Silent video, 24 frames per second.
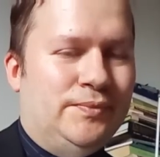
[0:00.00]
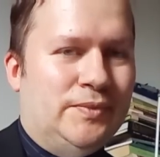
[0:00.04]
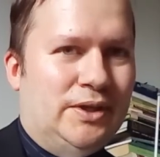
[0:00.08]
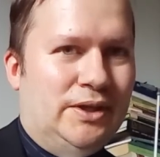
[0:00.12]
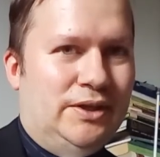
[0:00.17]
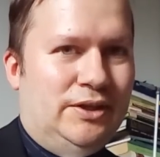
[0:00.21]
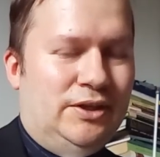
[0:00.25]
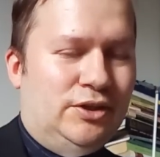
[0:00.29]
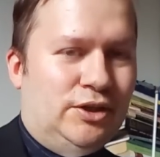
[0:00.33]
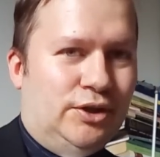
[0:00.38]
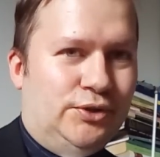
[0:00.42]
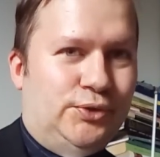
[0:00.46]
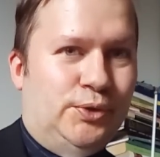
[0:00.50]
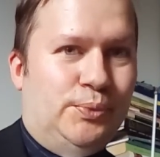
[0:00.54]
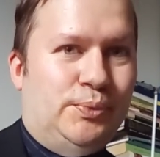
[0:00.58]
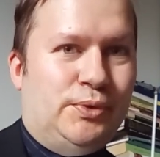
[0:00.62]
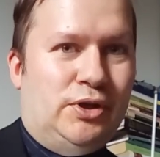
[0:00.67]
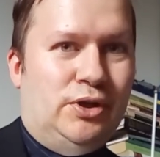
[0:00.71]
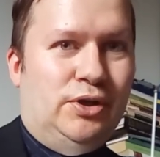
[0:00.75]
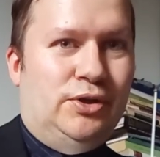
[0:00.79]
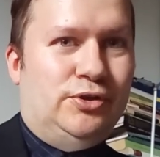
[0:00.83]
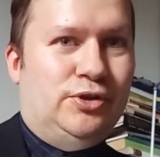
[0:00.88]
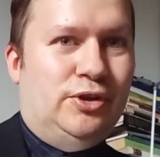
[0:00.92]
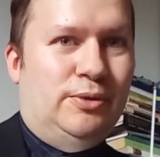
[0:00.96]
And they got their
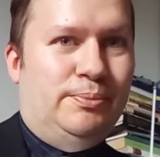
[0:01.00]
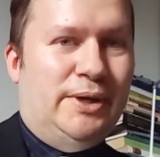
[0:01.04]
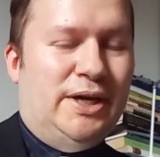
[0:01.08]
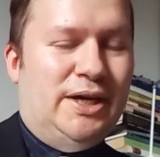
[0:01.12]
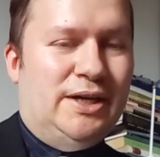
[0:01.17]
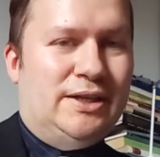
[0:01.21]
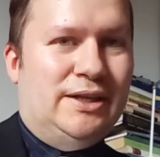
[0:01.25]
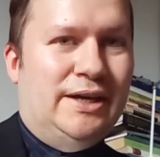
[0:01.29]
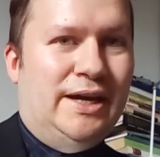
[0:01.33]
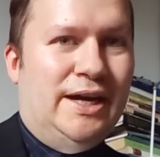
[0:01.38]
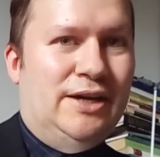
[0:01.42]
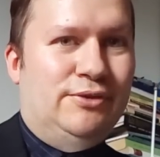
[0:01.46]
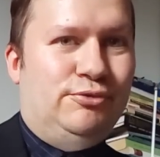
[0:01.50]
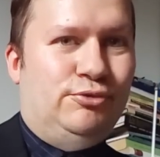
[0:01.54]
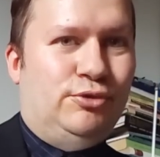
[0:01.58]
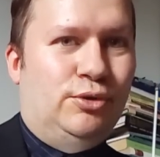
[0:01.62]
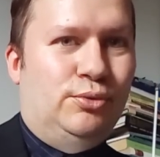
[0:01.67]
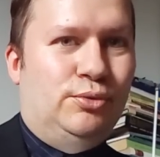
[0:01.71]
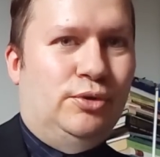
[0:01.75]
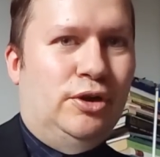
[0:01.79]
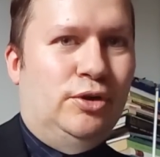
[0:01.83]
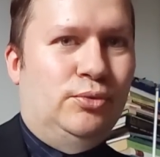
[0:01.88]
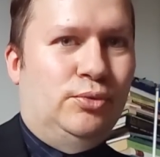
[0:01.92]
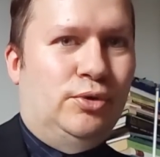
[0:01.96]
country back after
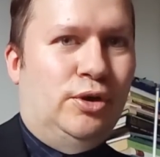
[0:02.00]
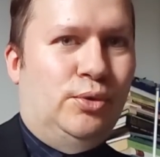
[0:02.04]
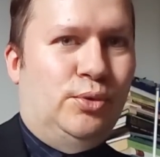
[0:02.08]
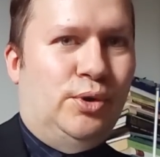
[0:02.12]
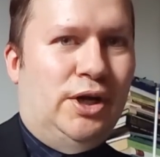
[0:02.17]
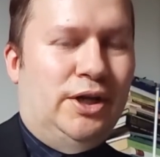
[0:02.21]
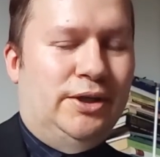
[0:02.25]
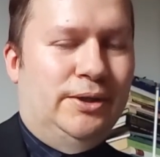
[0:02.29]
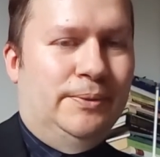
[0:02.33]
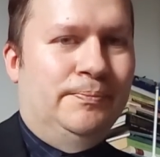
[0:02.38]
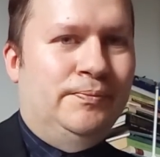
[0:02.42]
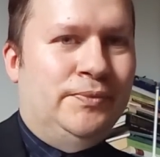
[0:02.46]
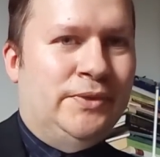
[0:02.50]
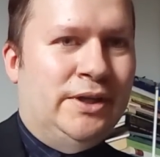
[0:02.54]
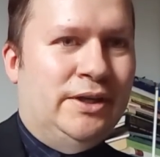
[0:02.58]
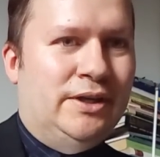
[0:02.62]
World War I.